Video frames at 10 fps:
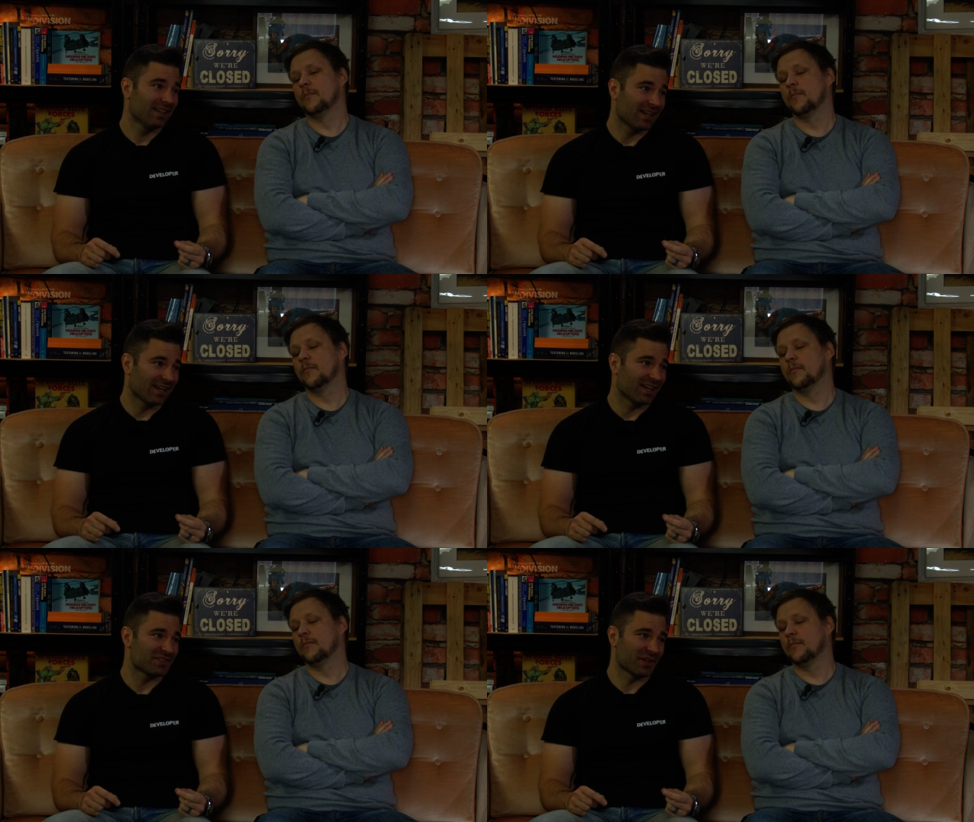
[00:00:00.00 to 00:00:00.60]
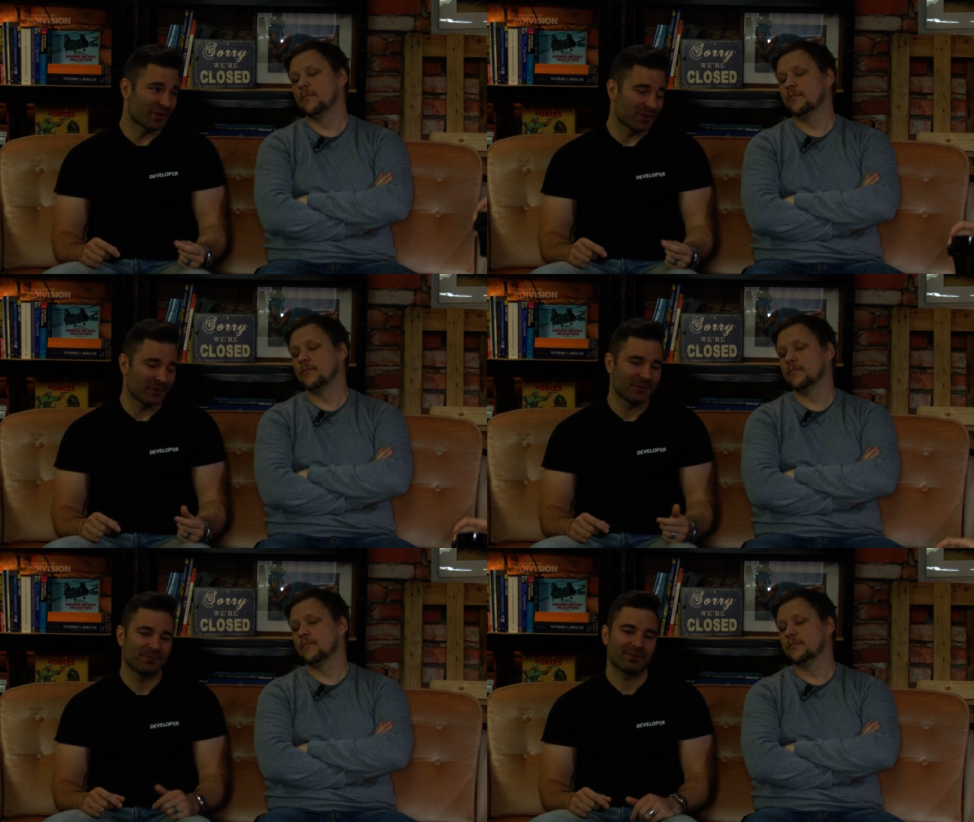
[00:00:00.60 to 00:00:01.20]
Speaker 1: Uh,
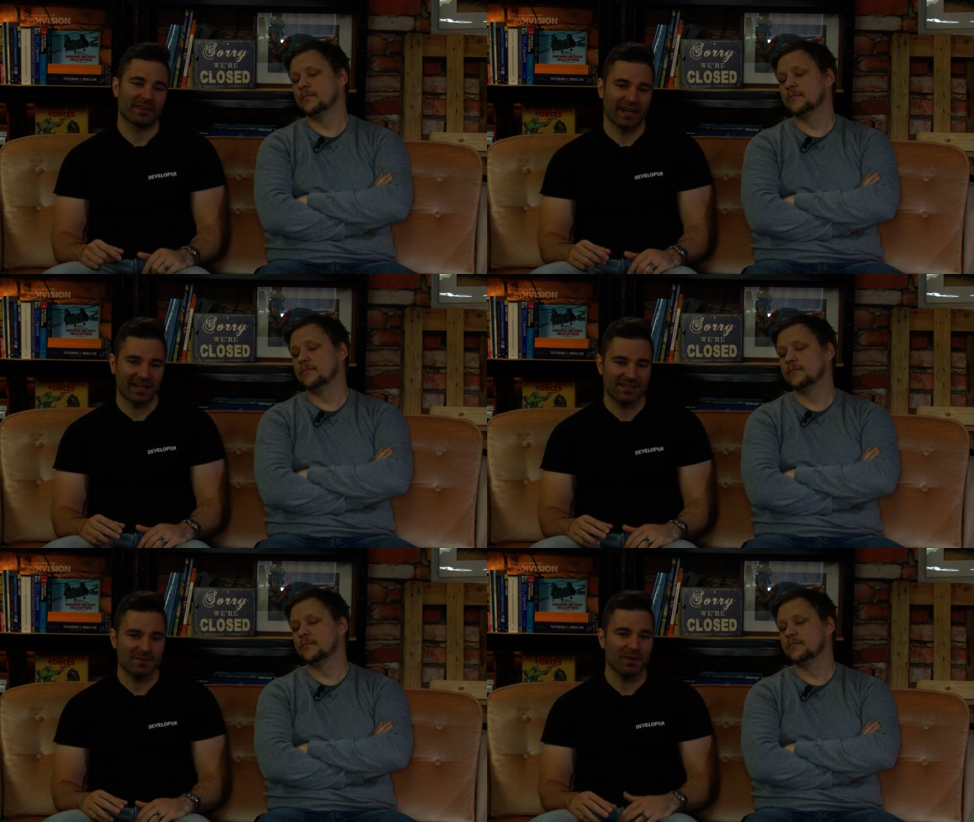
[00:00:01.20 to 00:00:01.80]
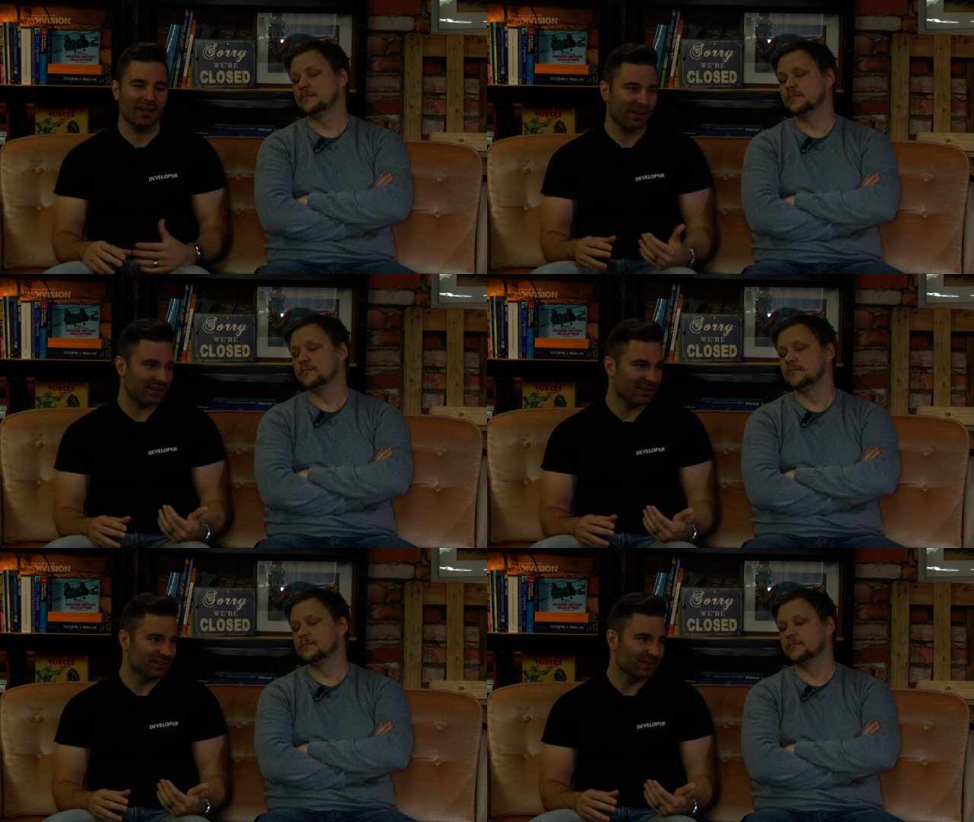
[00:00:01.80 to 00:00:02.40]
so like to
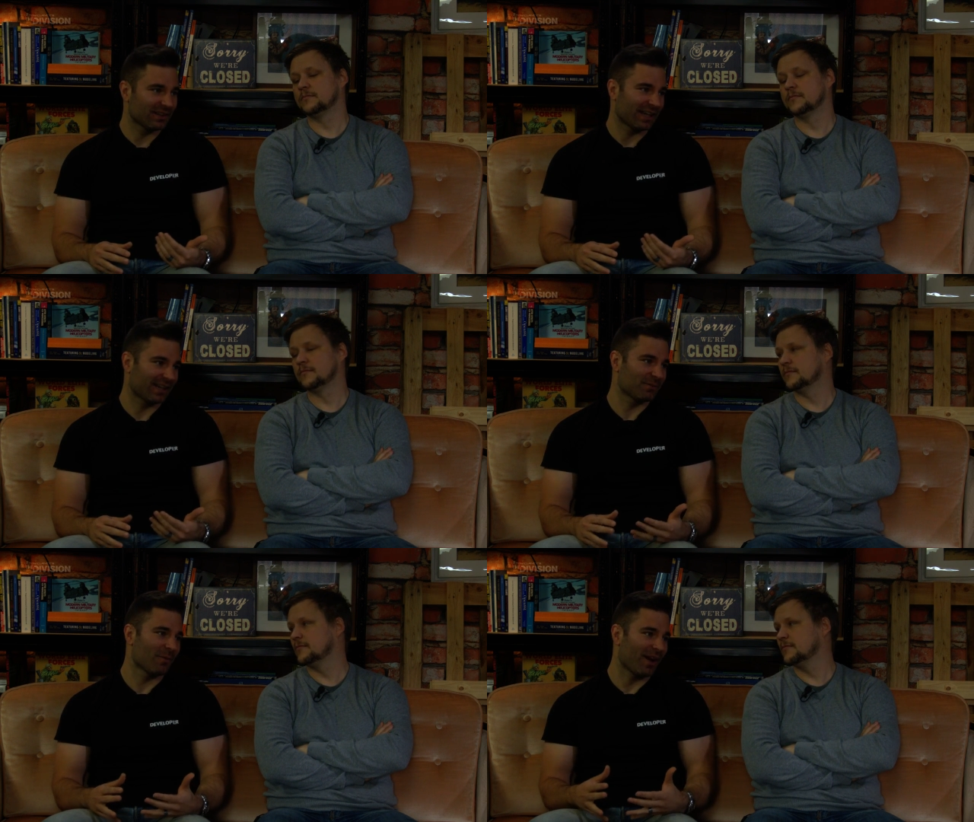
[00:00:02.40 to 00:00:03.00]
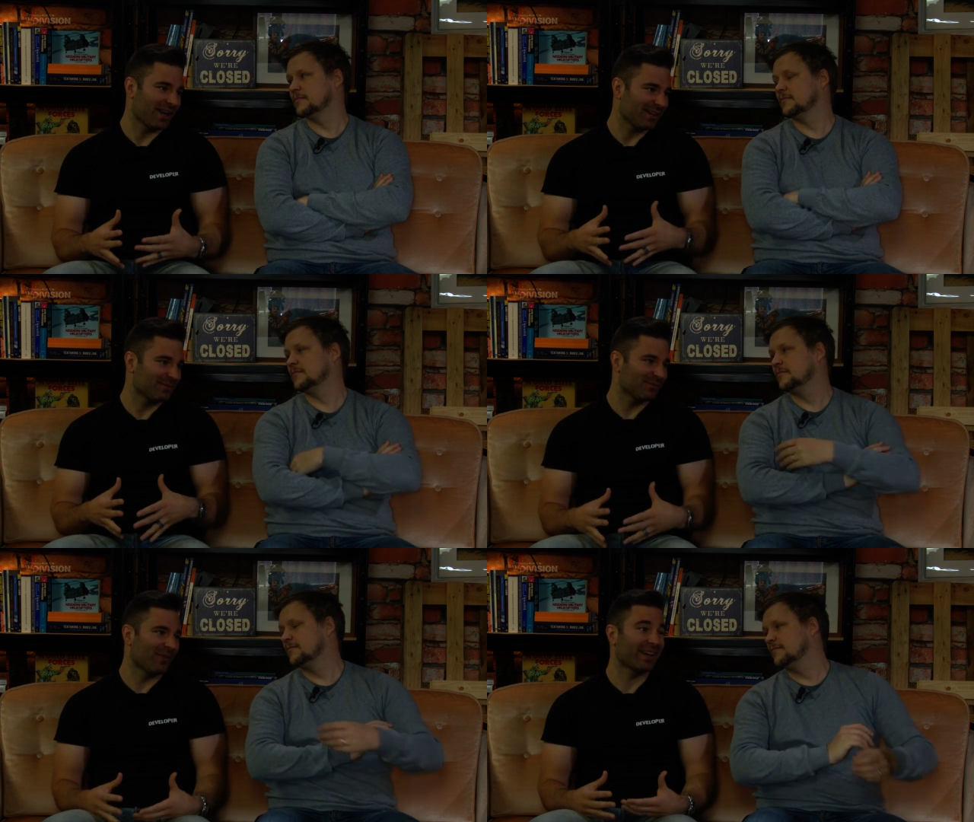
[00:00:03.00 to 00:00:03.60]
me, like my
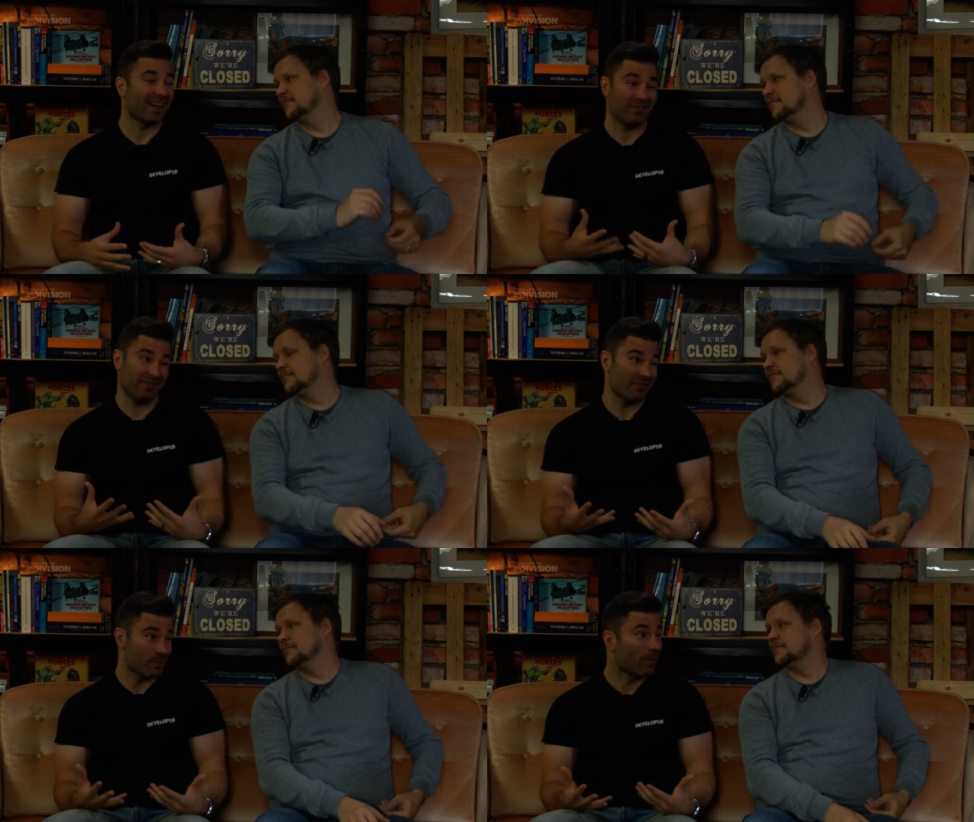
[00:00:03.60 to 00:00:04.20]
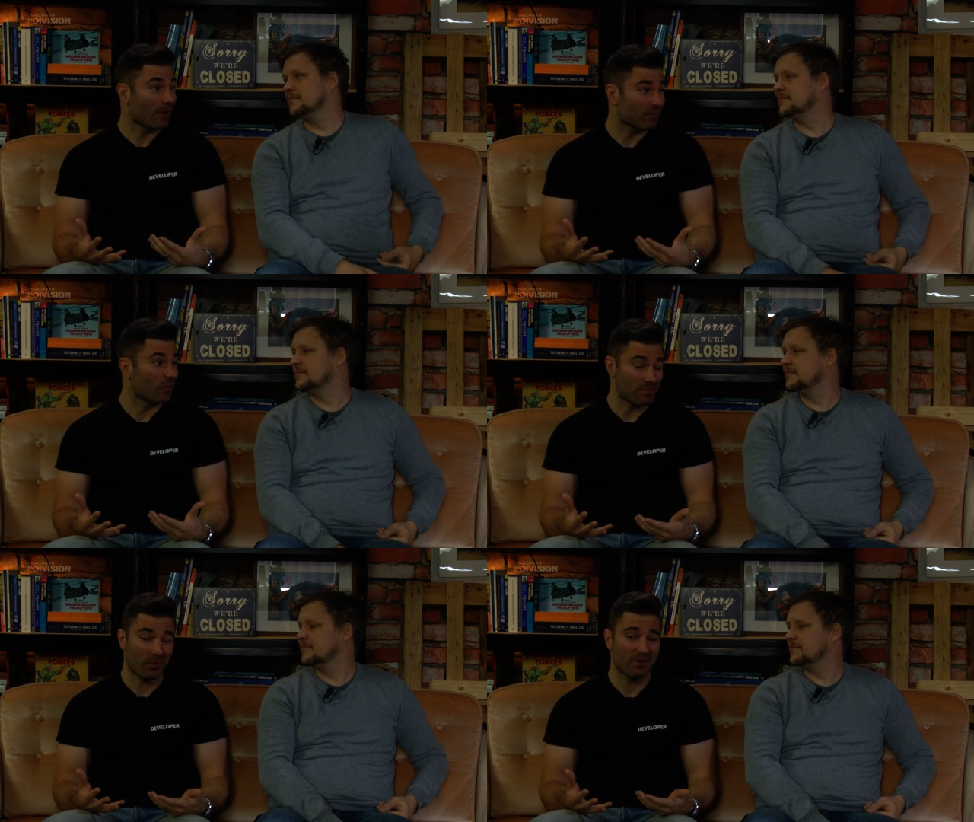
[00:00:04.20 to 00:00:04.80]
my kind of favorite part of
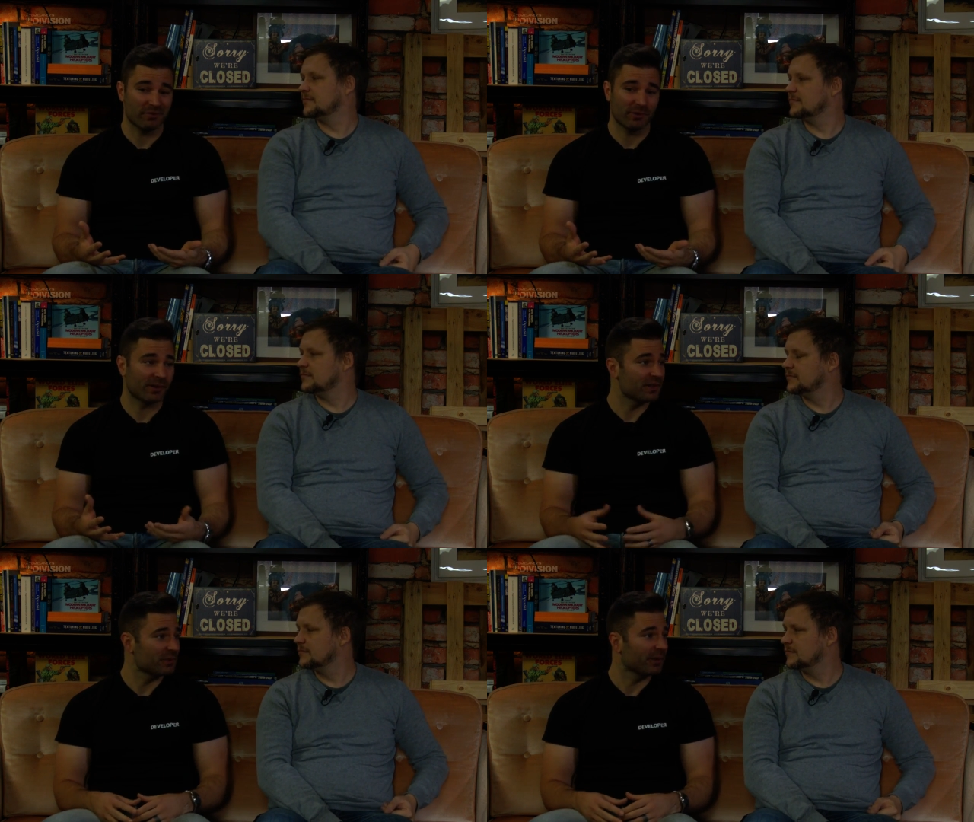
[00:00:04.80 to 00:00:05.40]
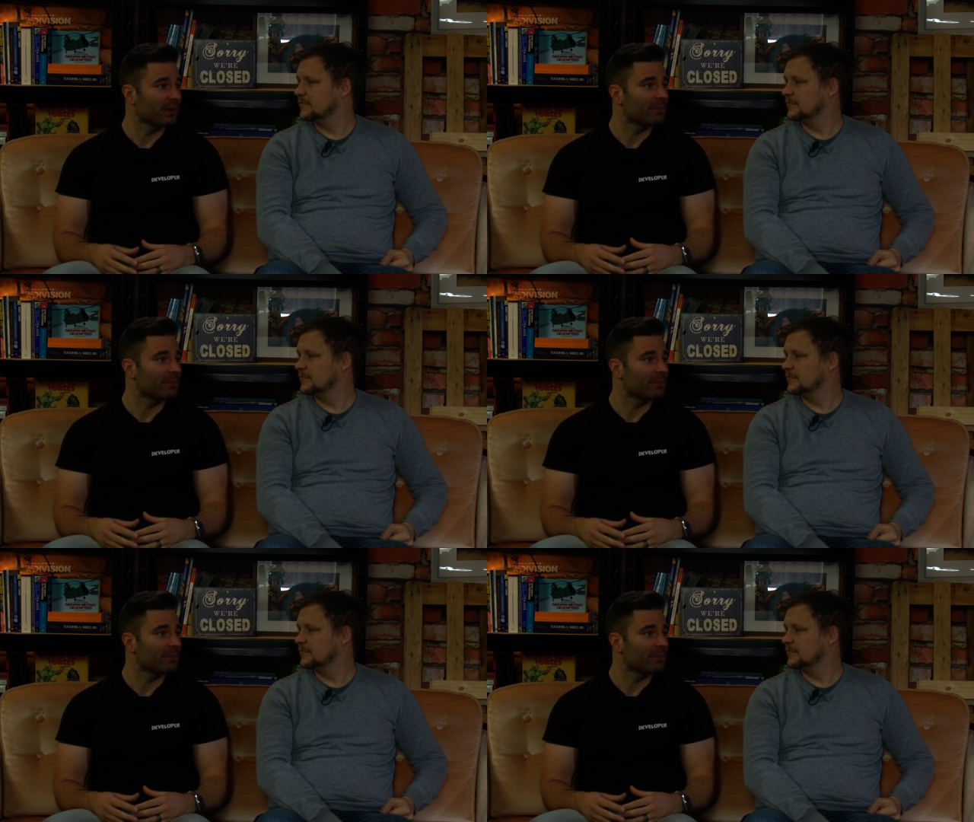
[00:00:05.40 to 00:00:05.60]
1.4 has really